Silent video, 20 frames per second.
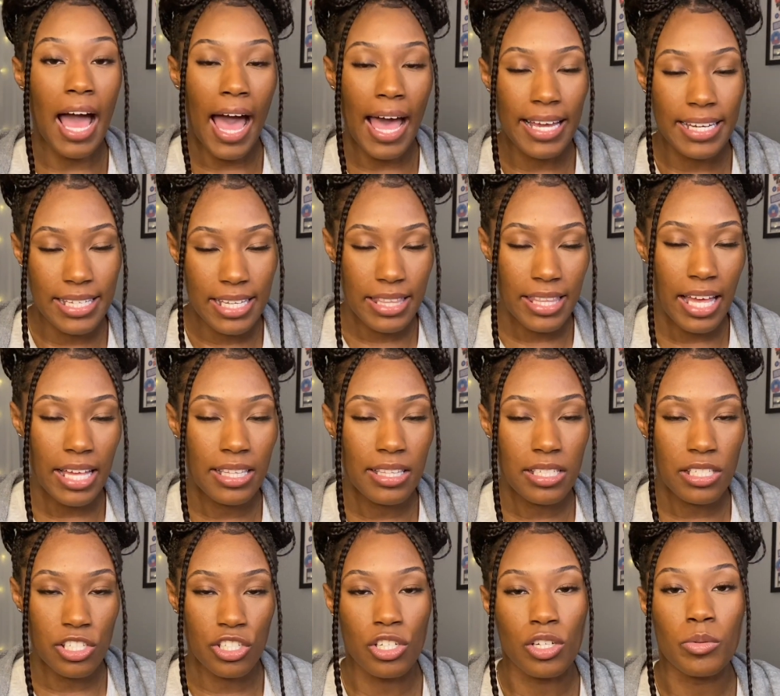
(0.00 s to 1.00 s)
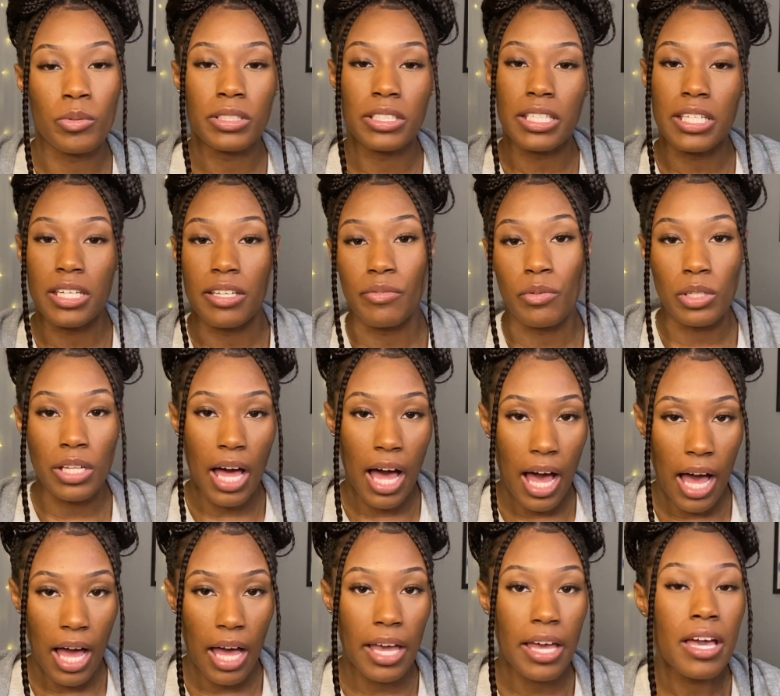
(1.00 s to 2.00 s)
I did that this year with the evil
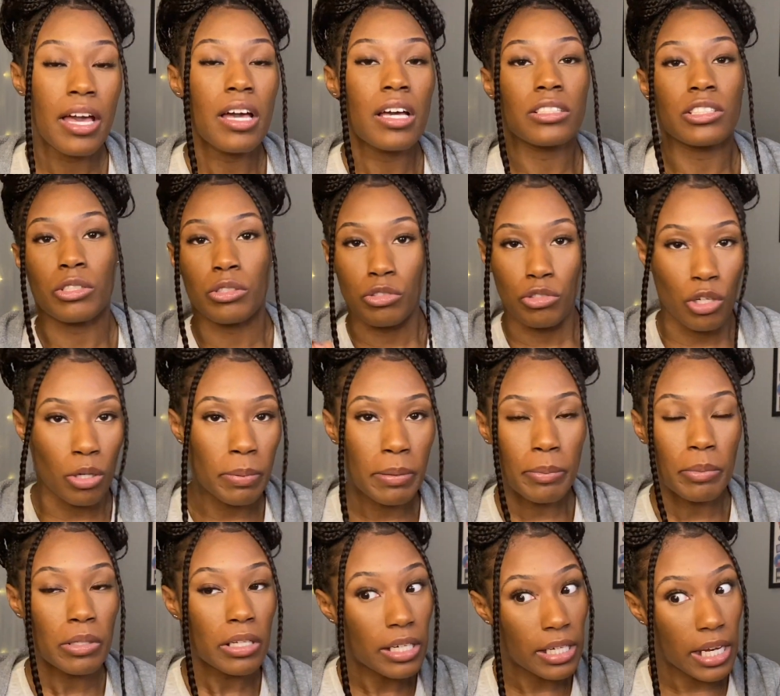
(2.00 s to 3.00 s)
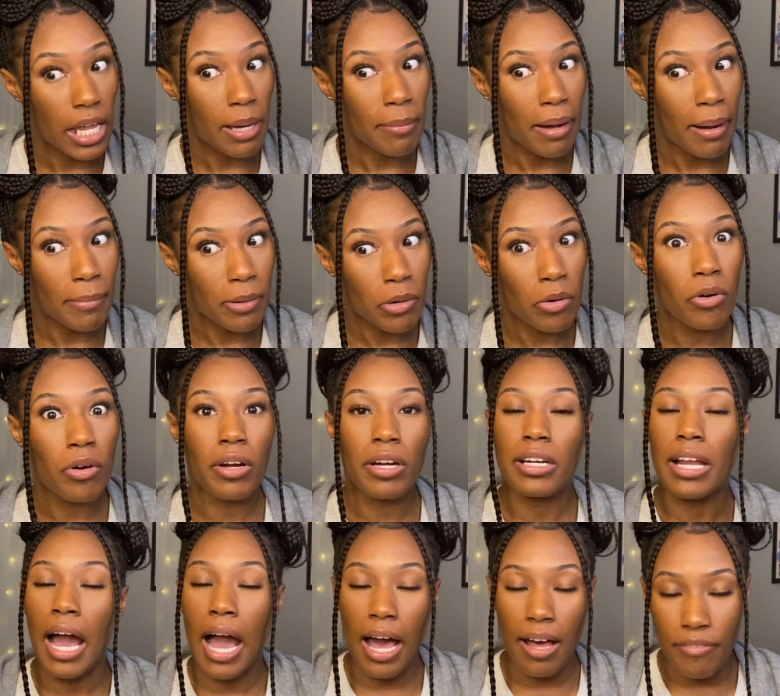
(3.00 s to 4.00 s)
eye. So, you know, people looking at my
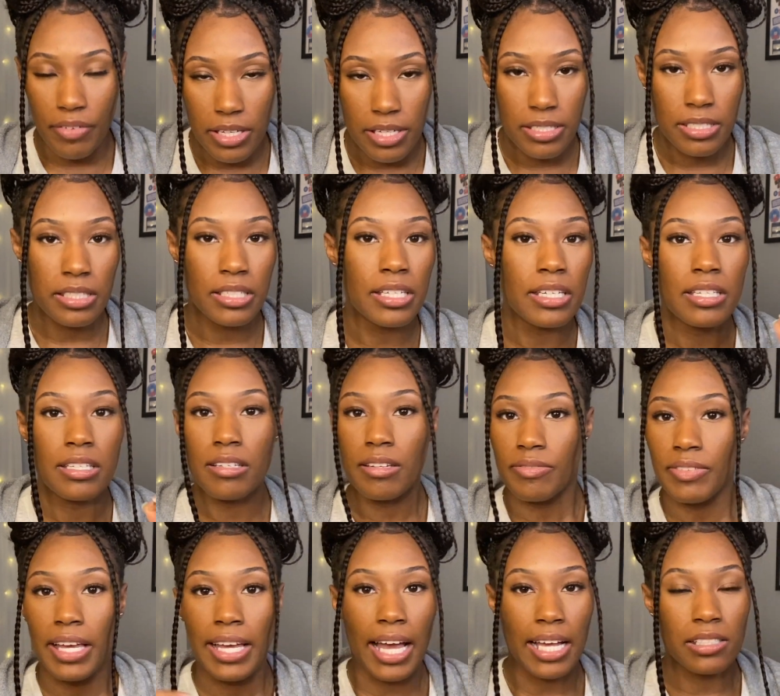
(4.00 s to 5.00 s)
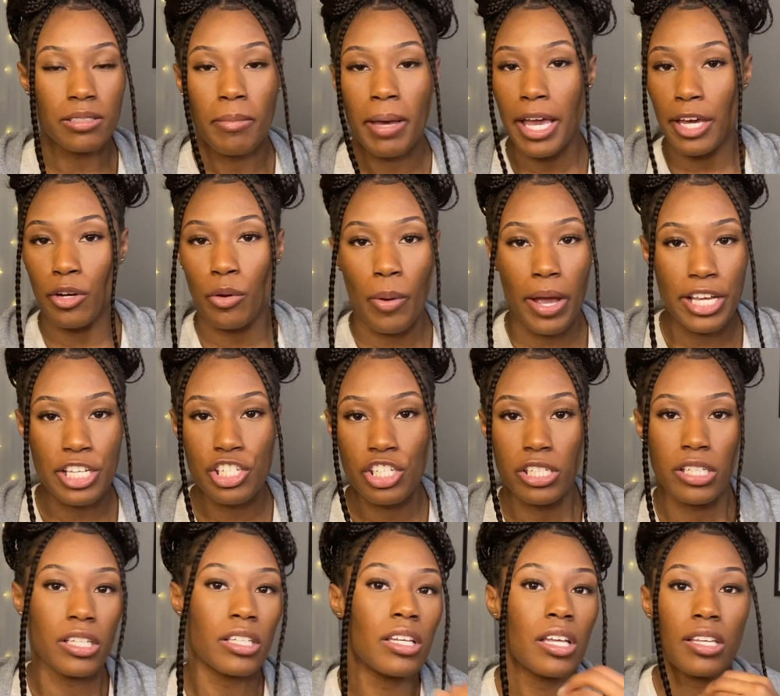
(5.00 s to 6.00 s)
board, obviously, if they got some
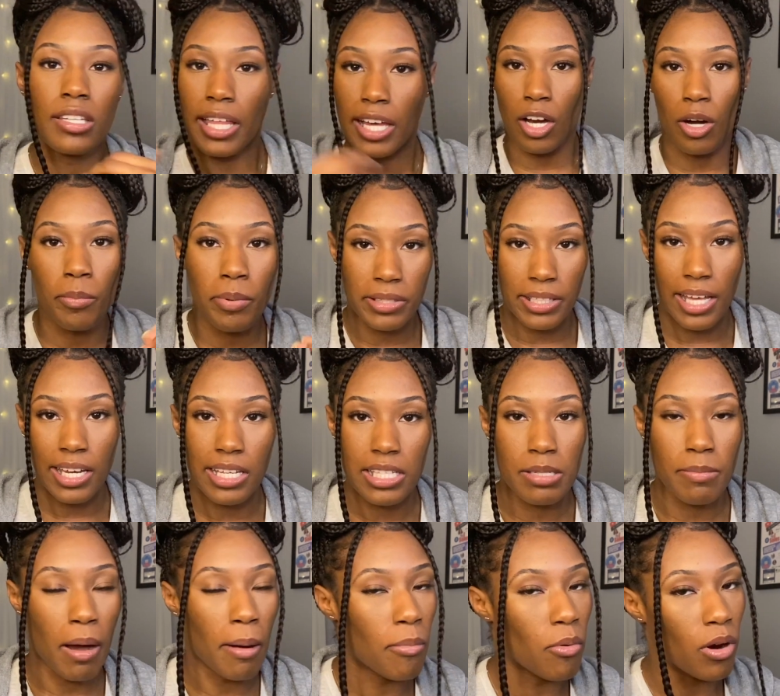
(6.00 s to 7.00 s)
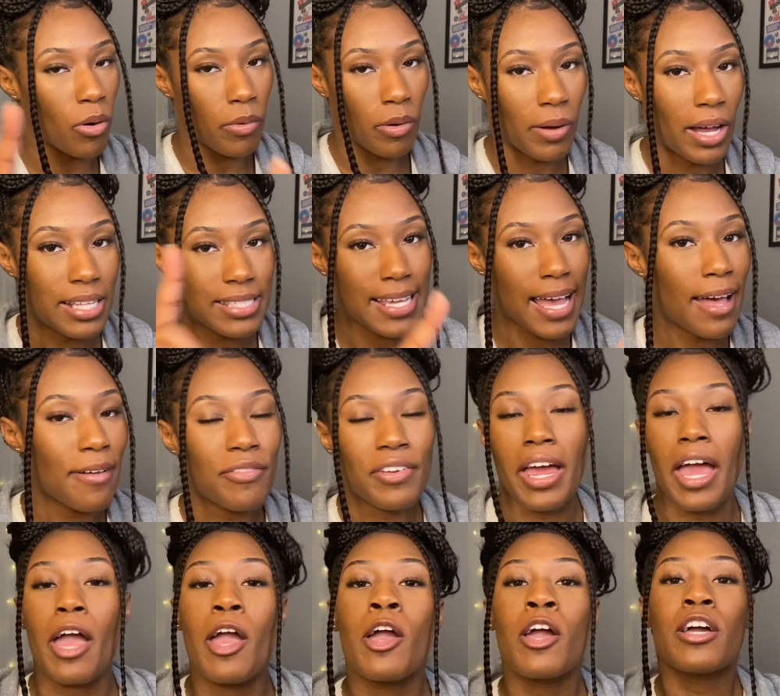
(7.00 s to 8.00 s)
hateration, they're put that into my board. We don't got time for
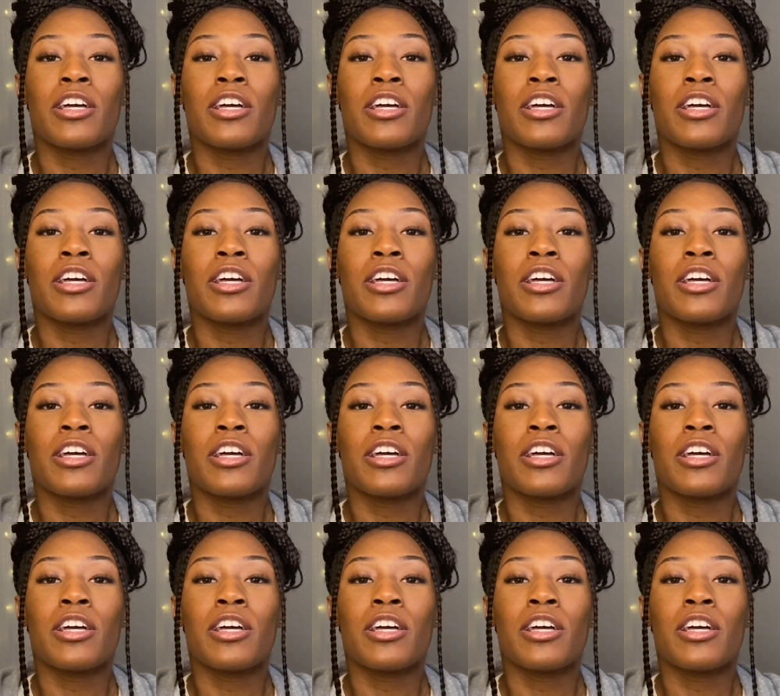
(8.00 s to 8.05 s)
that.